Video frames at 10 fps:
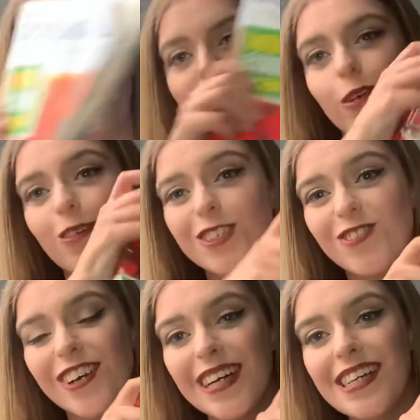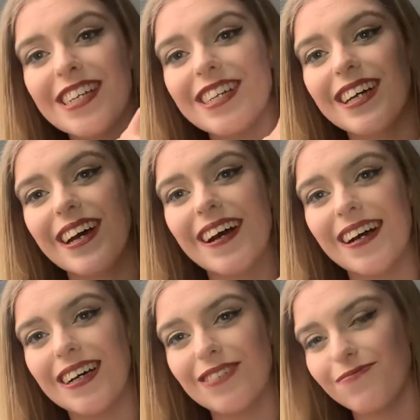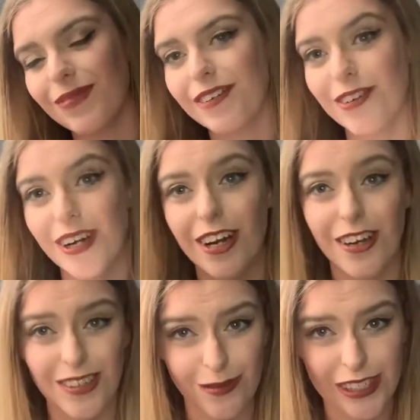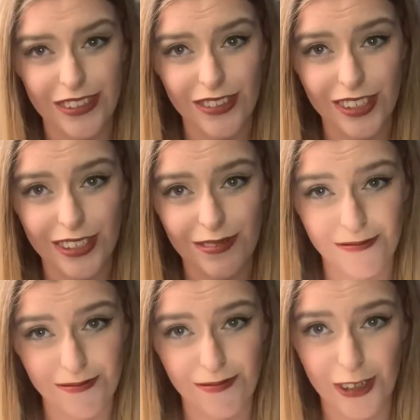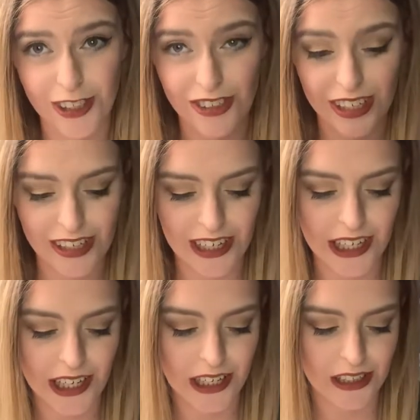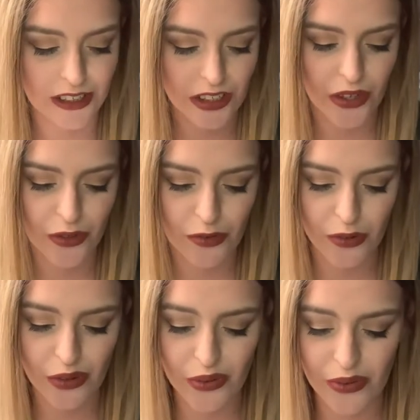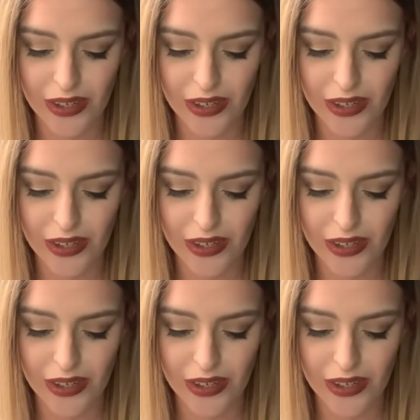crossword, though I can't complete all the ones on it. I go through